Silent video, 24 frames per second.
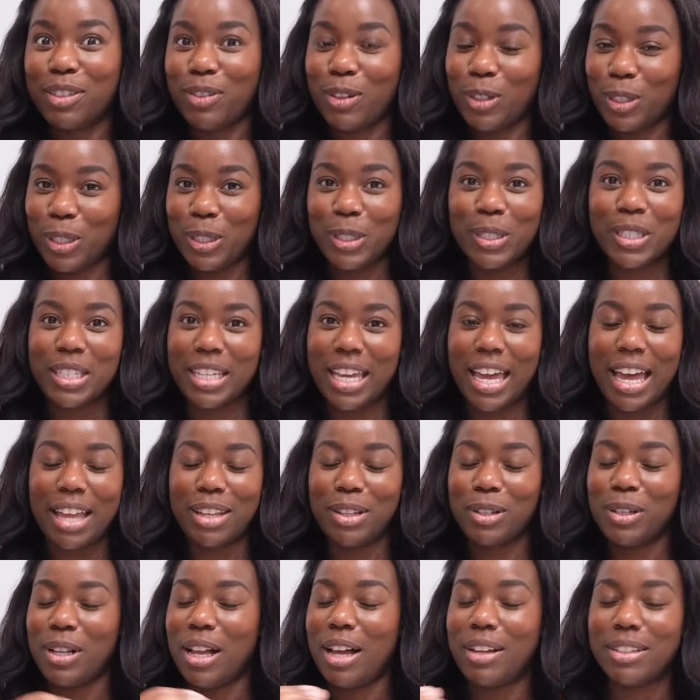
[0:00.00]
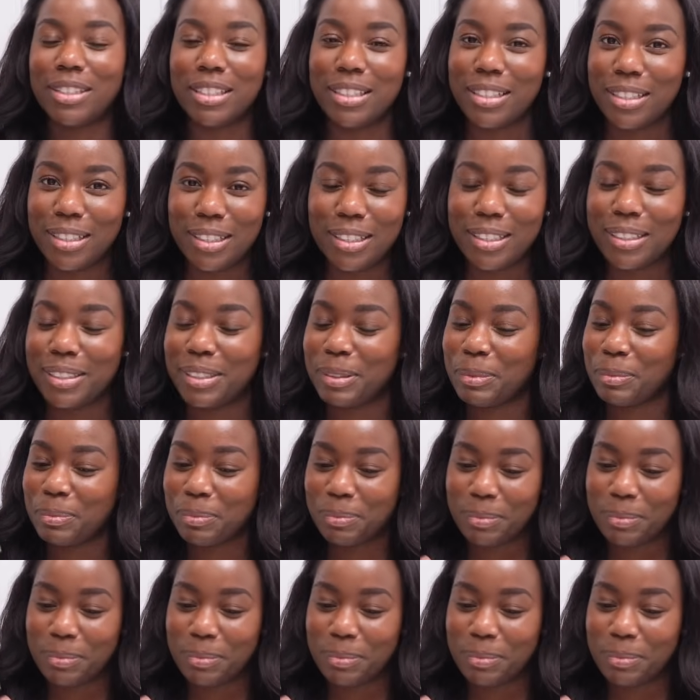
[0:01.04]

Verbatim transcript: of her little scandal. I was a little,